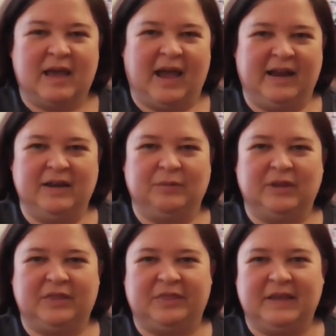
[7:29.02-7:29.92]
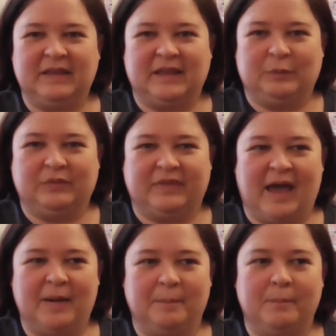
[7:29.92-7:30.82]
I didn't really think there was
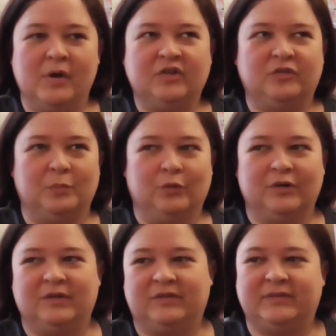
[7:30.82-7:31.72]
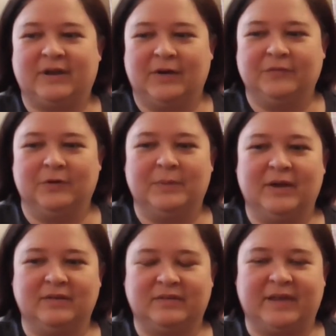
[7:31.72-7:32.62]
that much more to discover
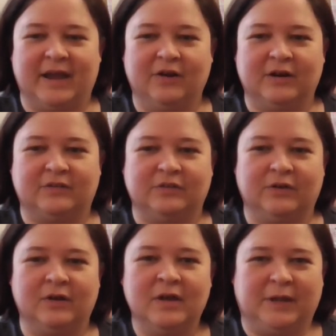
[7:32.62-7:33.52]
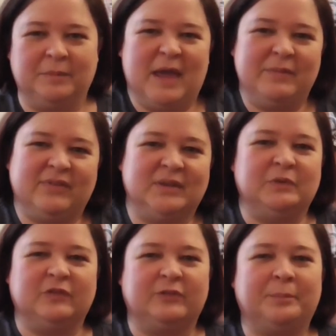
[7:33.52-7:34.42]
about his character. Like, maybe some
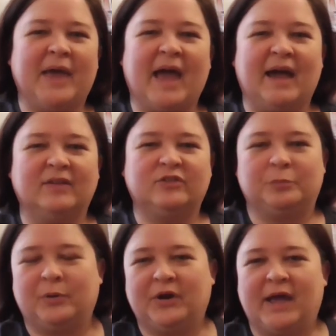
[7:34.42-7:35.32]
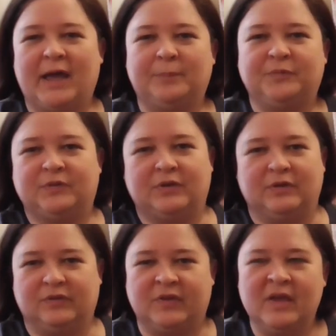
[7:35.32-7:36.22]
of his past, perhaps?
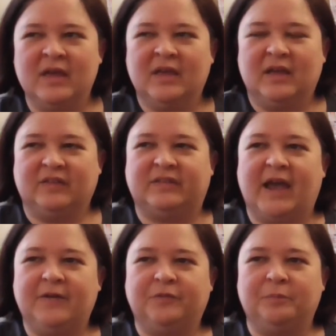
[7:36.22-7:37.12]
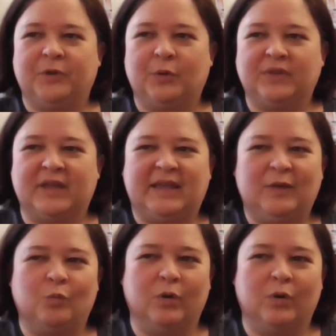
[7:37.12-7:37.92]
Because aside from knowing that he